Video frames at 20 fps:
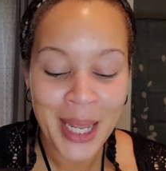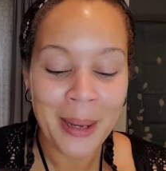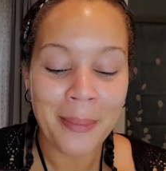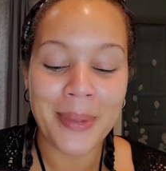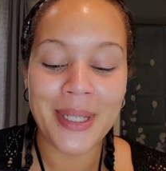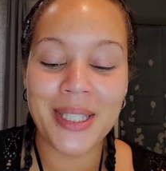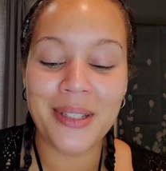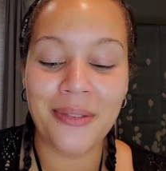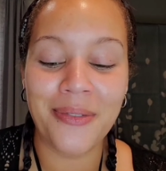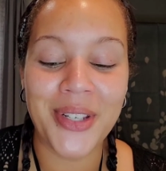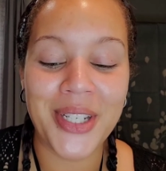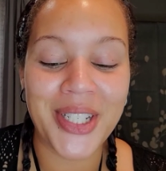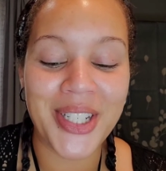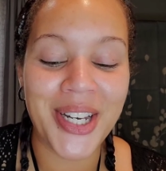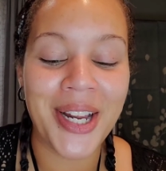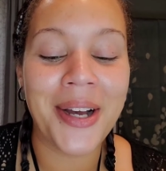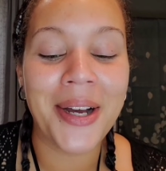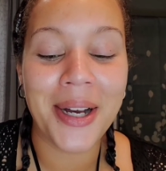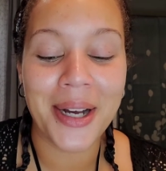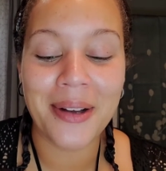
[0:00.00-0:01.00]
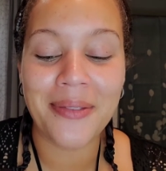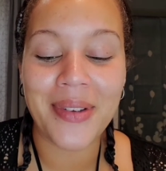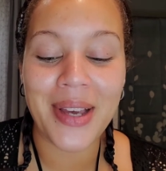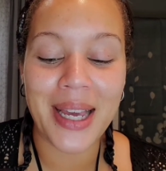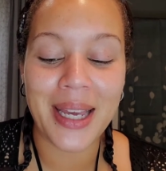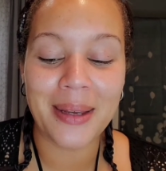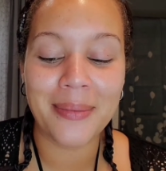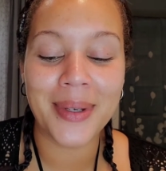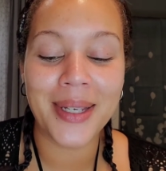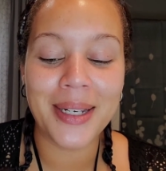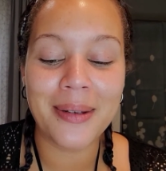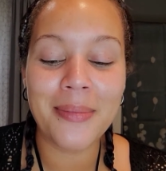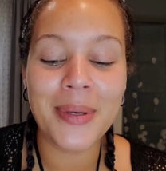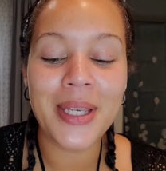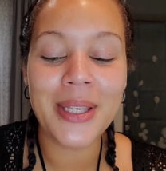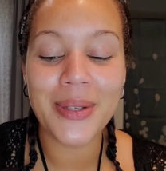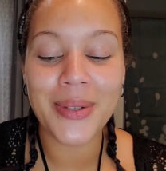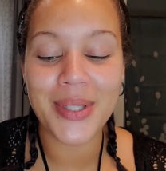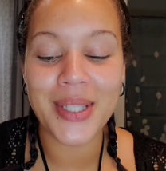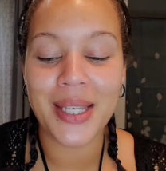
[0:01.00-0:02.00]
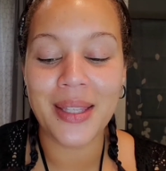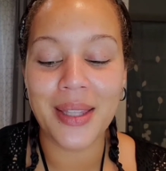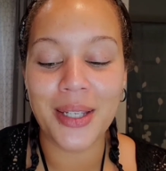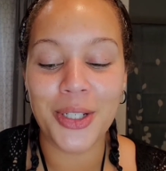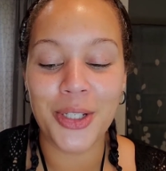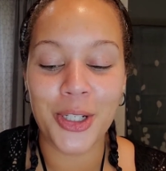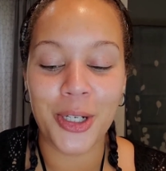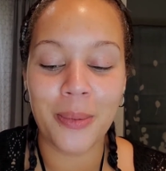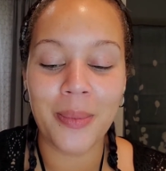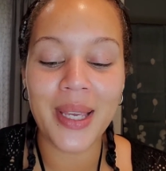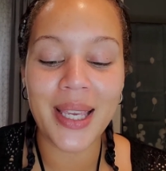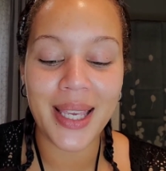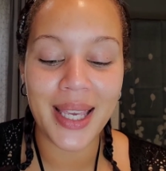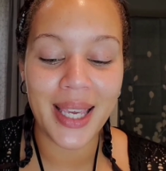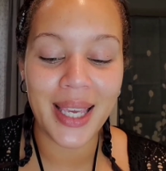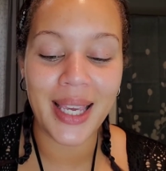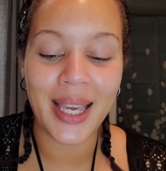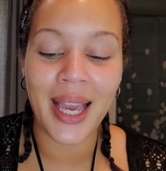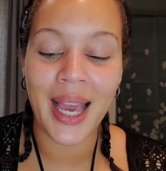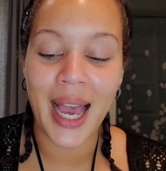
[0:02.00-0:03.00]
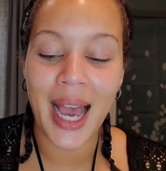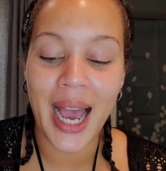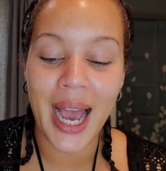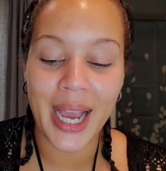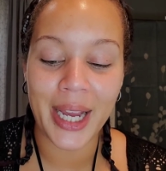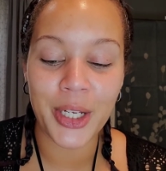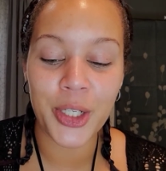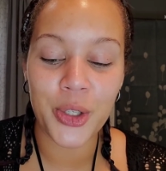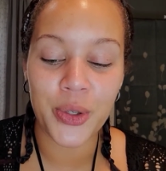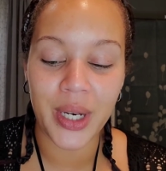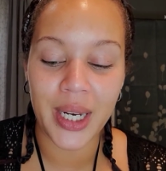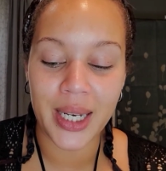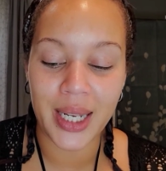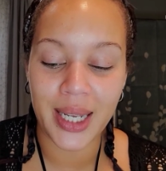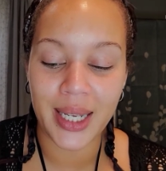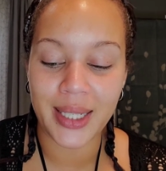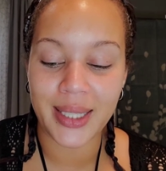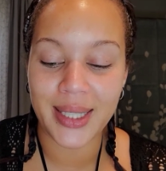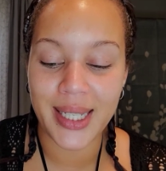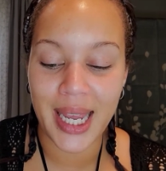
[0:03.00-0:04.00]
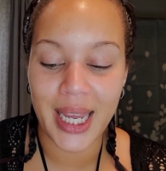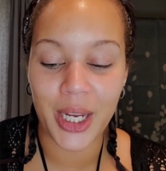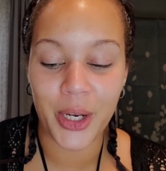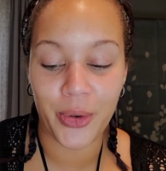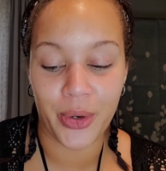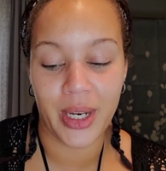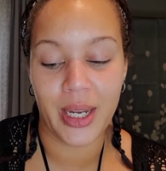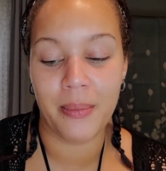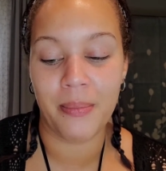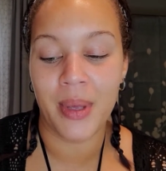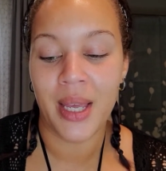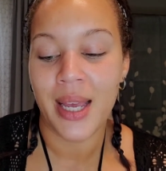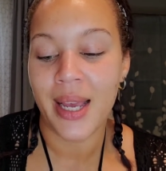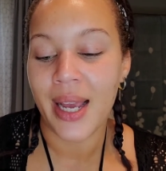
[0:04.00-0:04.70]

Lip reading: But to finish it off, I am going to be using the Derma E Hydrating Day Cream.